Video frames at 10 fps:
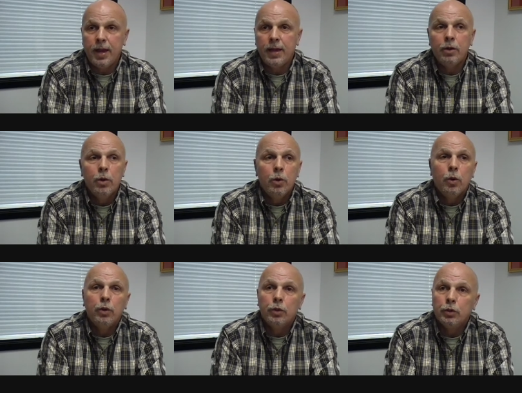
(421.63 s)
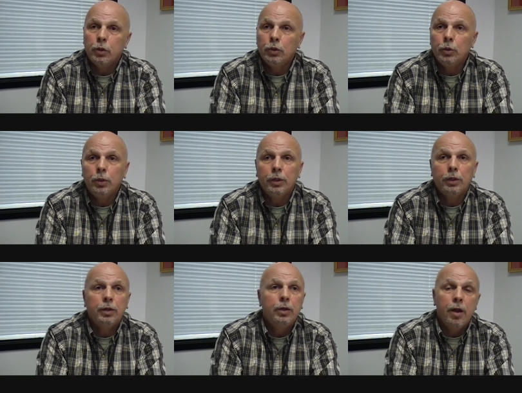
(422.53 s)
that or your social
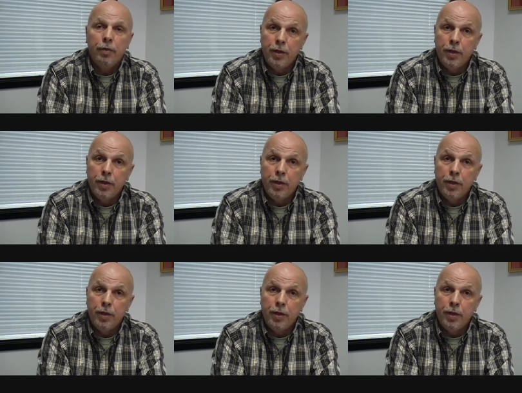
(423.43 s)
worker,